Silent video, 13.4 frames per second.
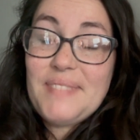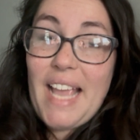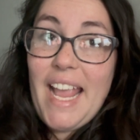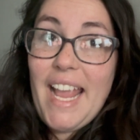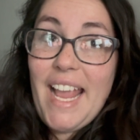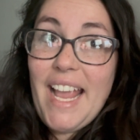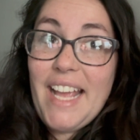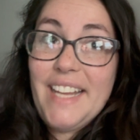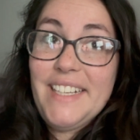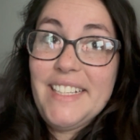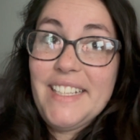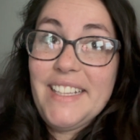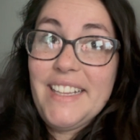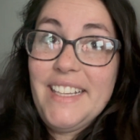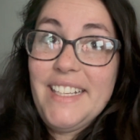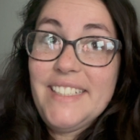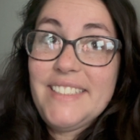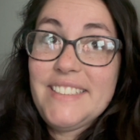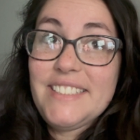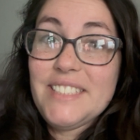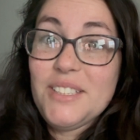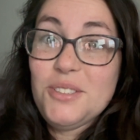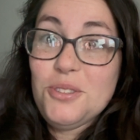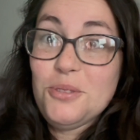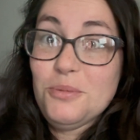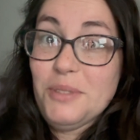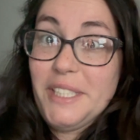and this
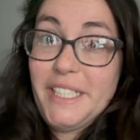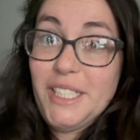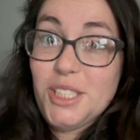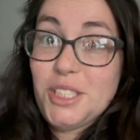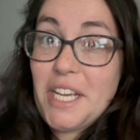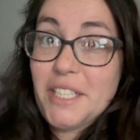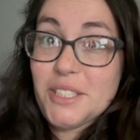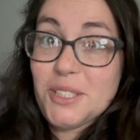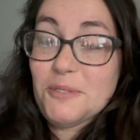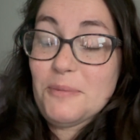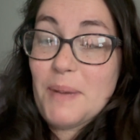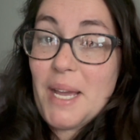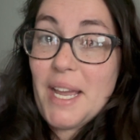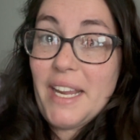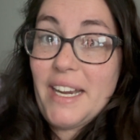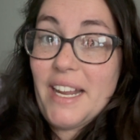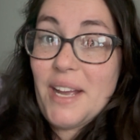little reading challenge of mine,